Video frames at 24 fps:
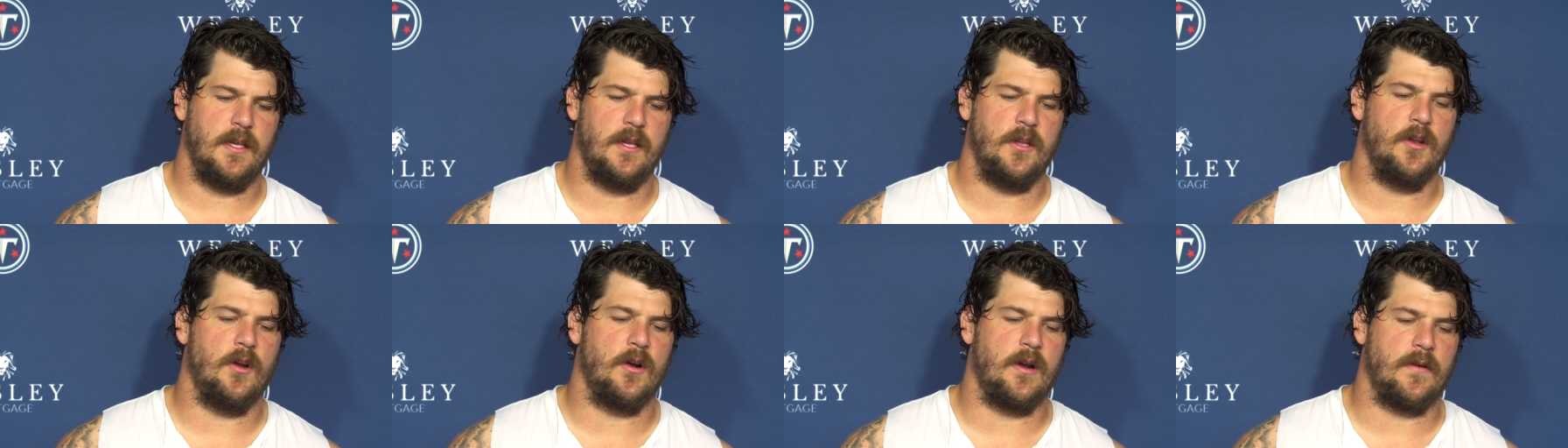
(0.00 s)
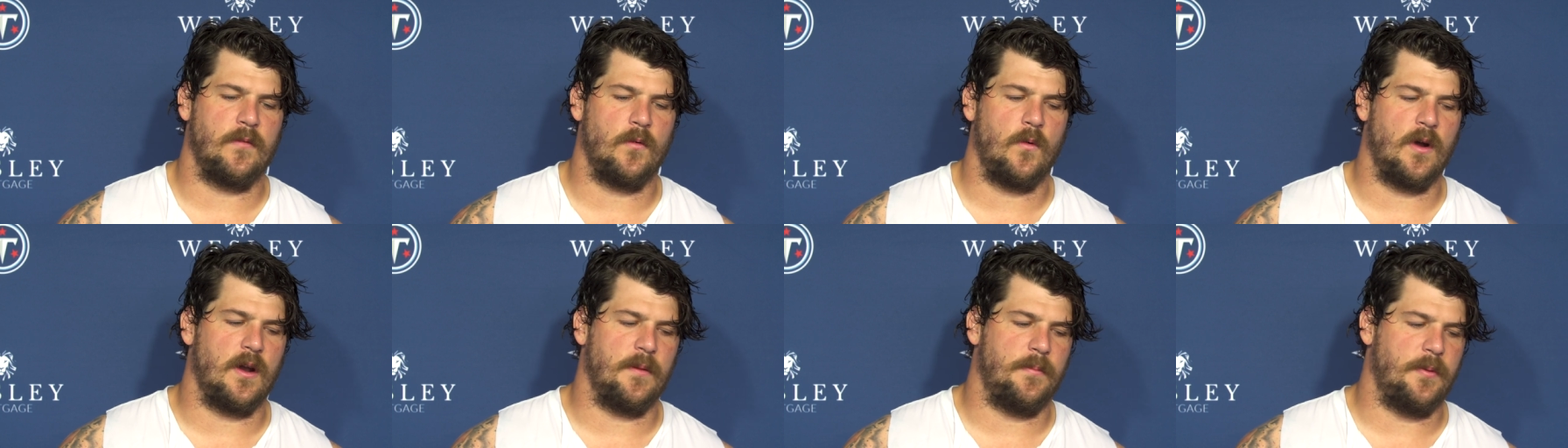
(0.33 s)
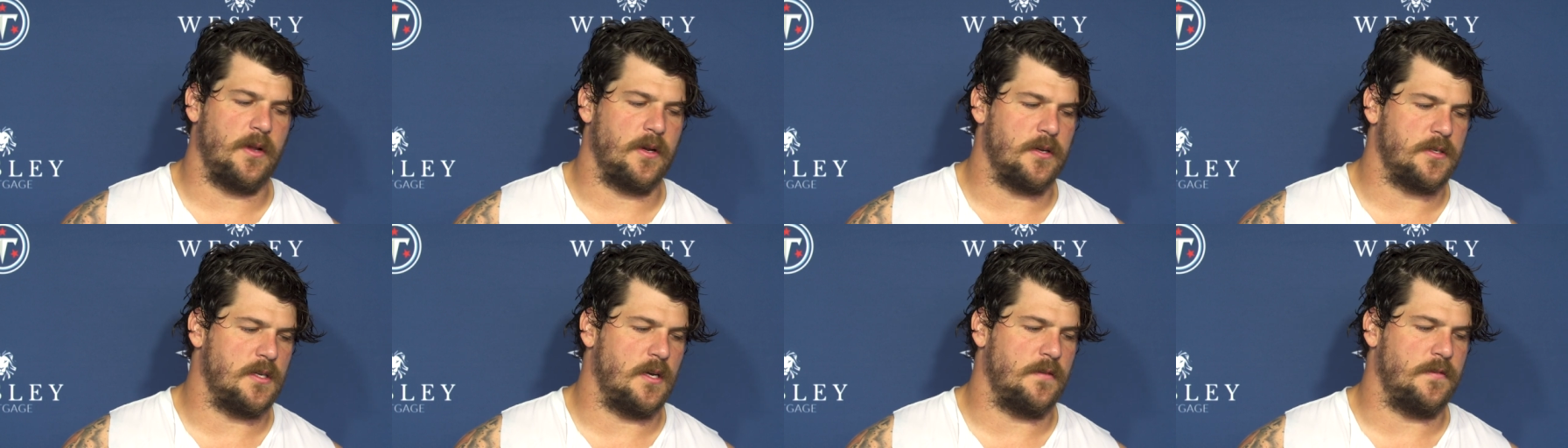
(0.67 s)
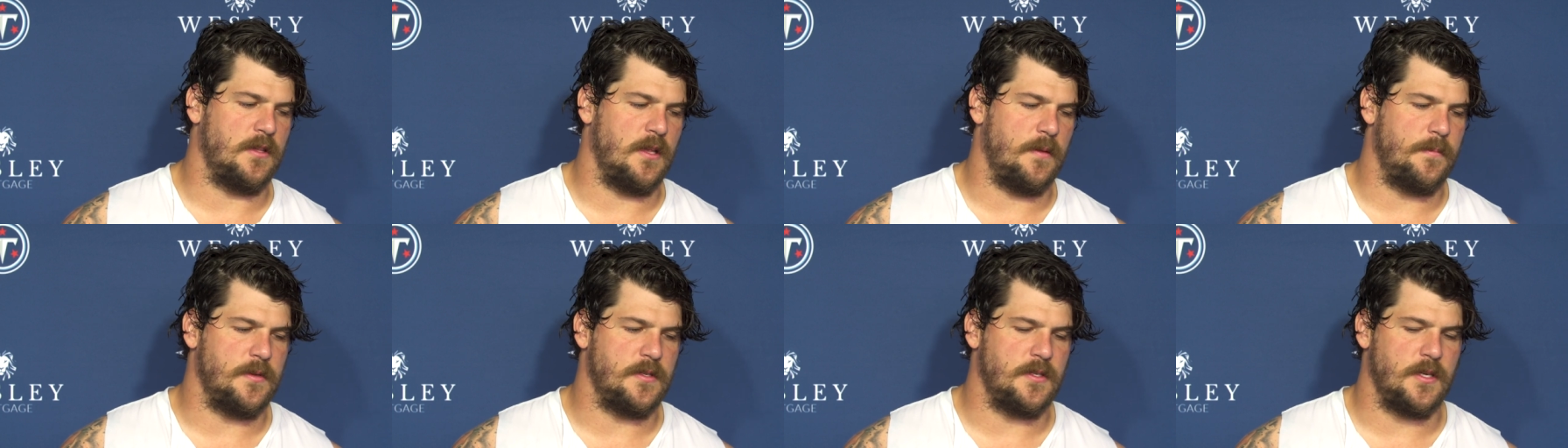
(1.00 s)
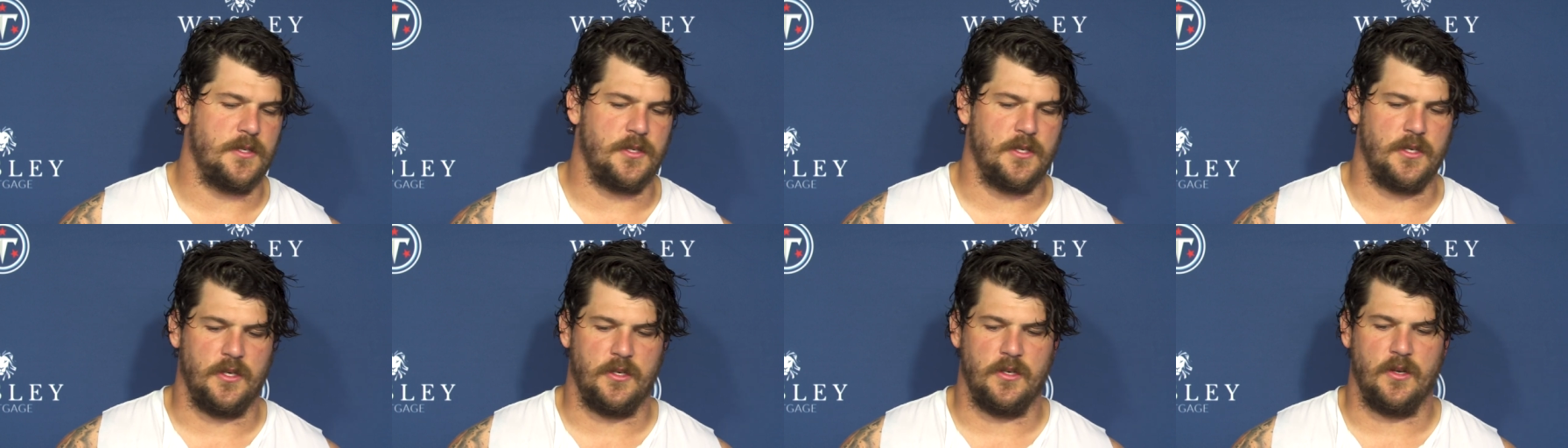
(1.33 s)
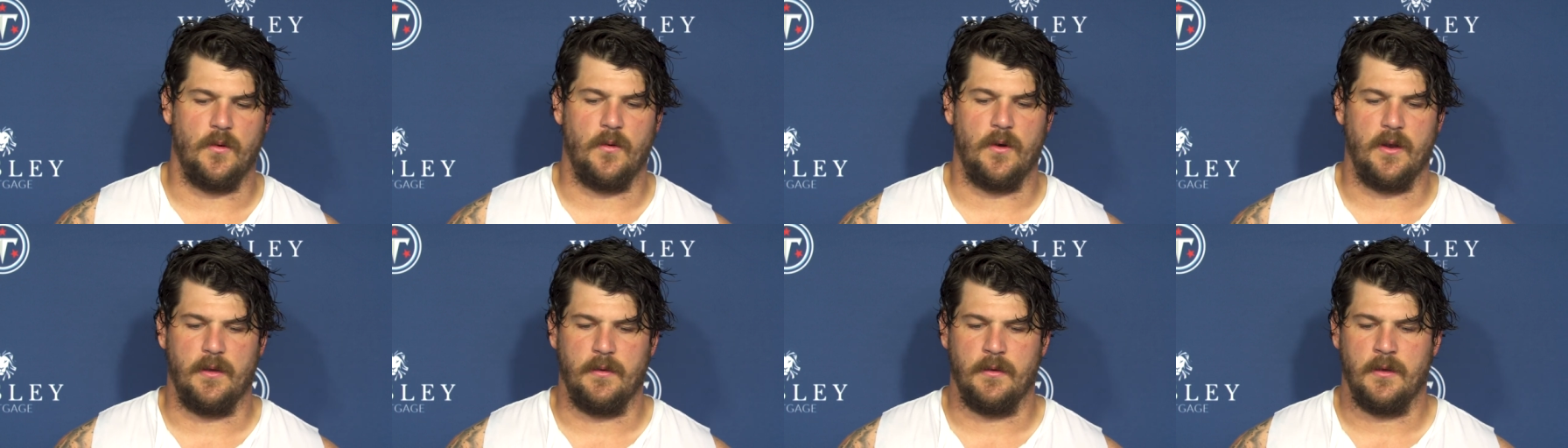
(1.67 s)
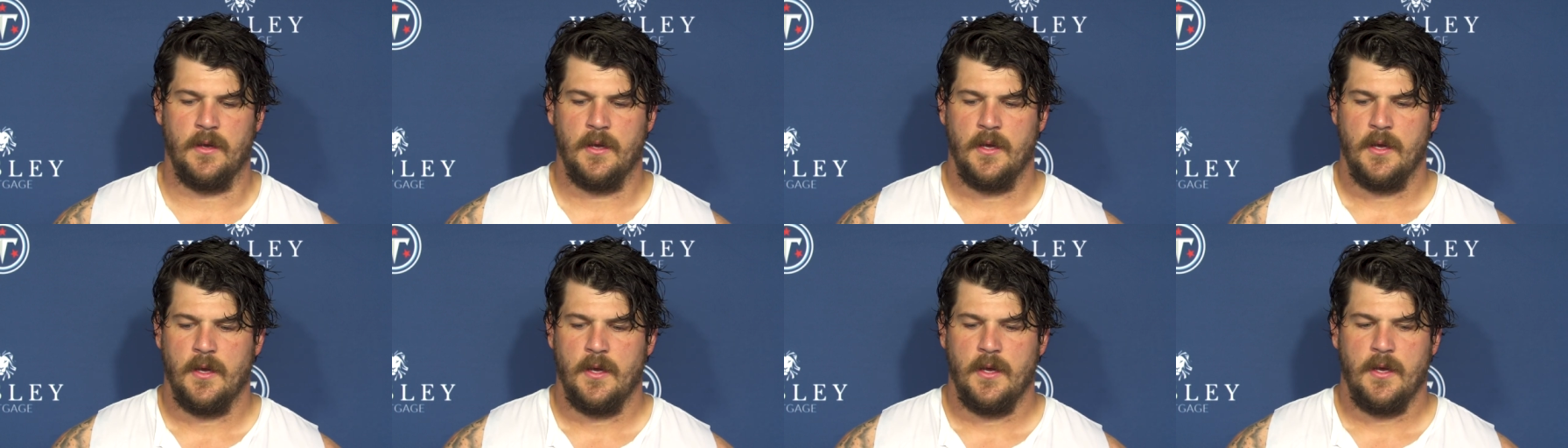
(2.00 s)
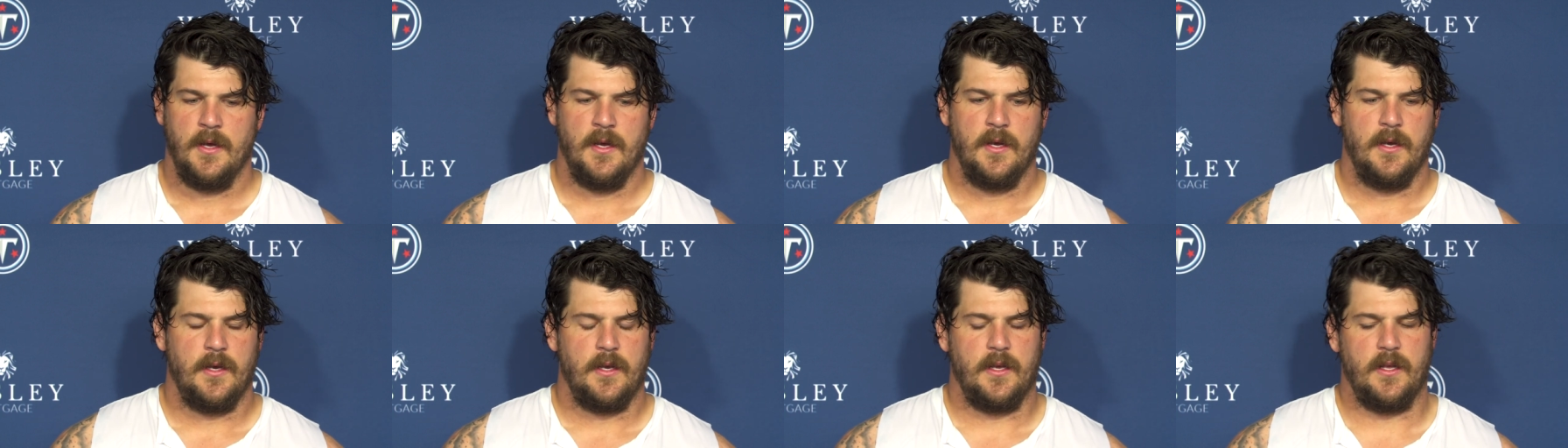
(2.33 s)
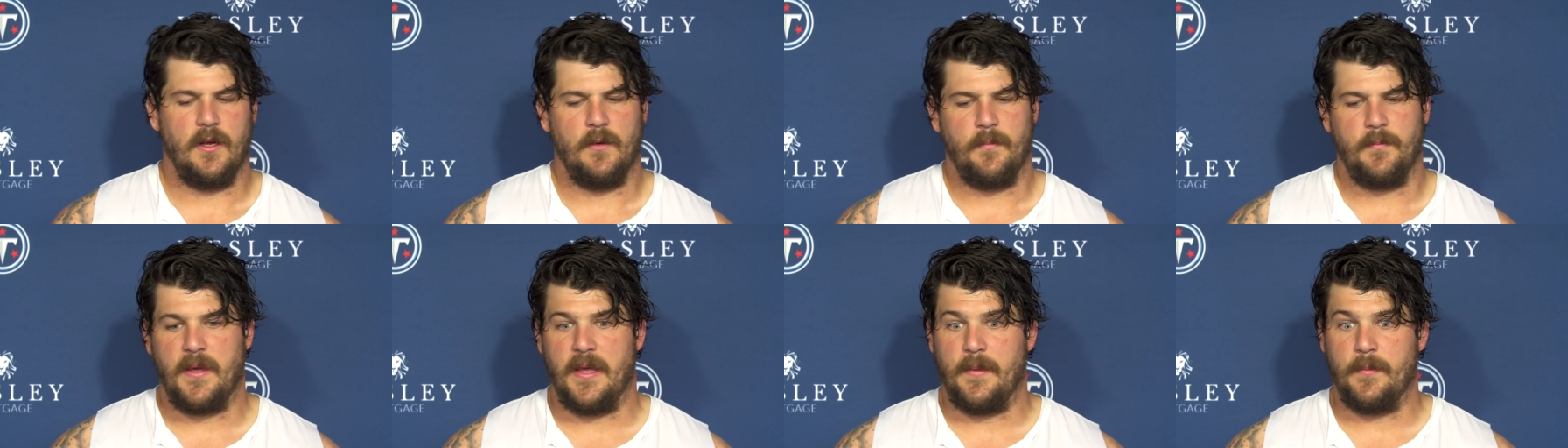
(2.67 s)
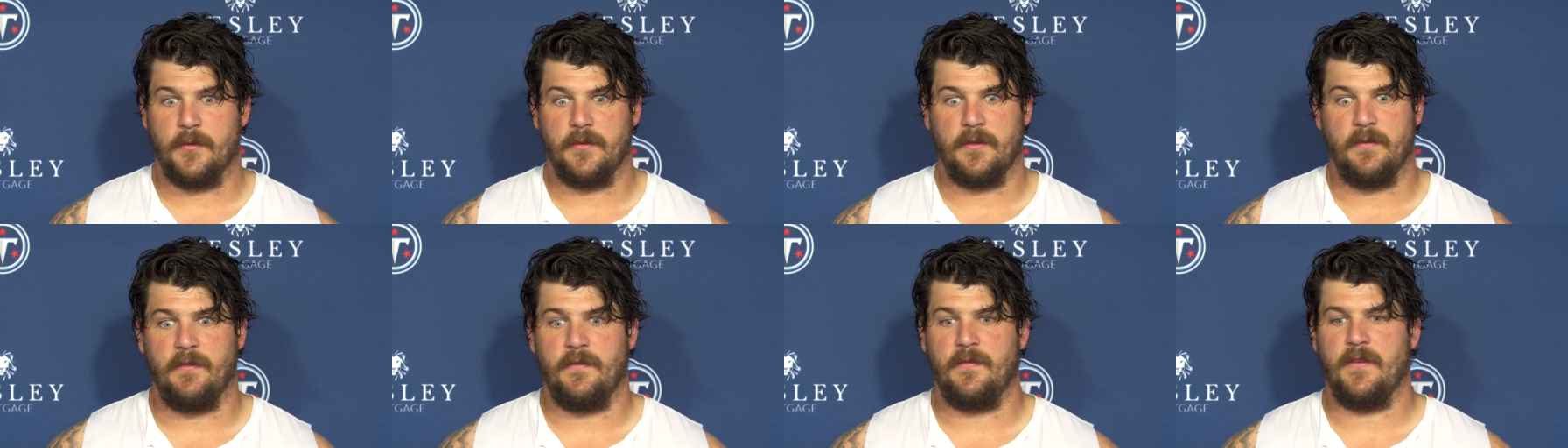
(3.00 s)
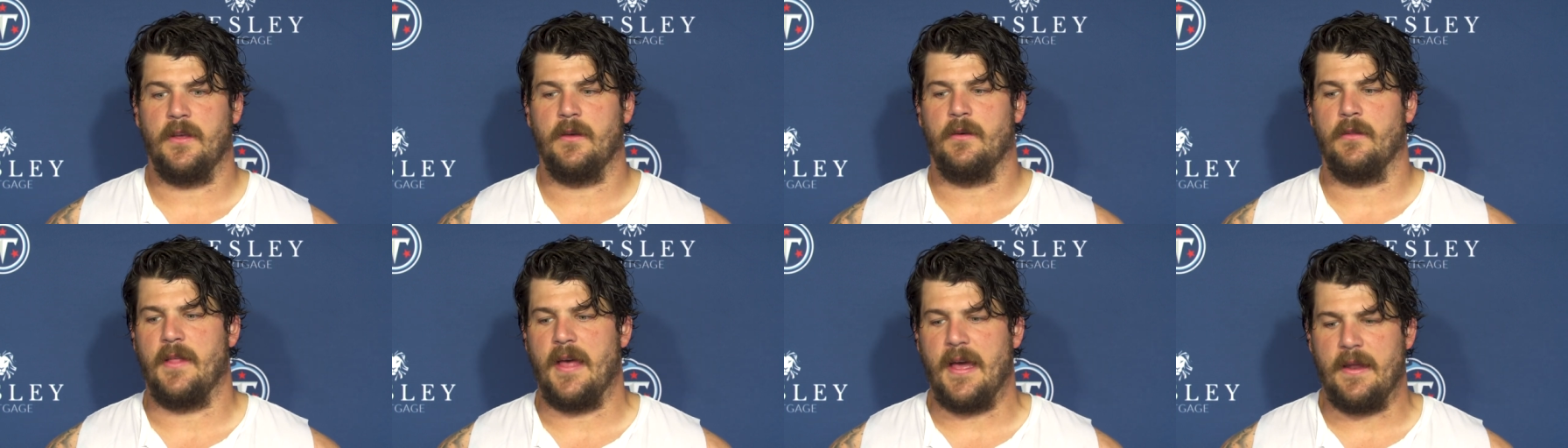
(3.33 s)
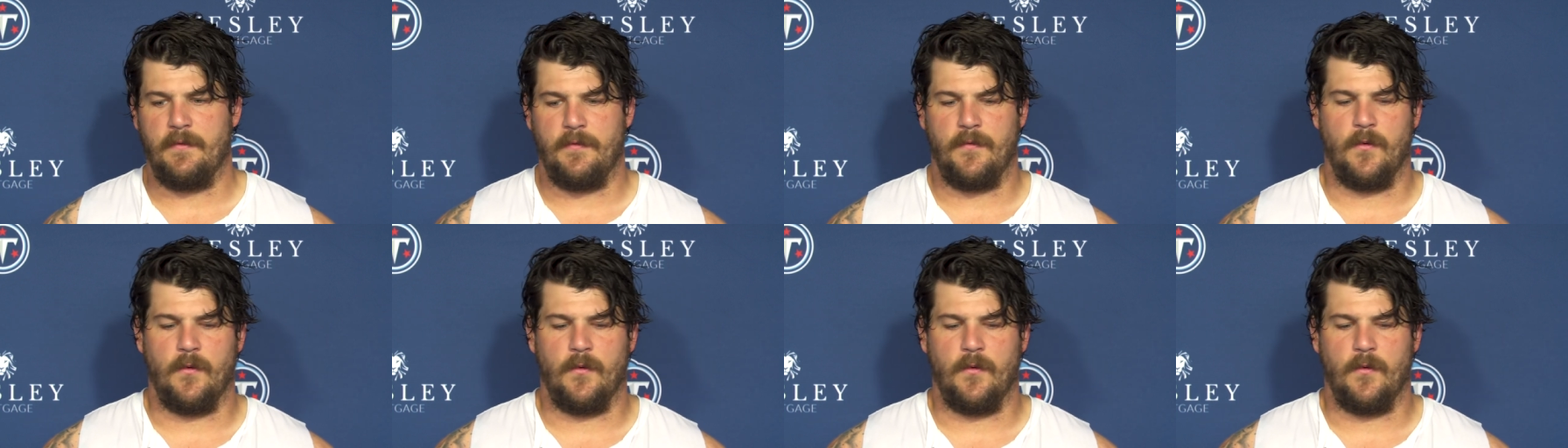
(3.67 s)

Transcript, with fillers: don't ever want to put yourself in that position. You don't want to, you know, people to feel that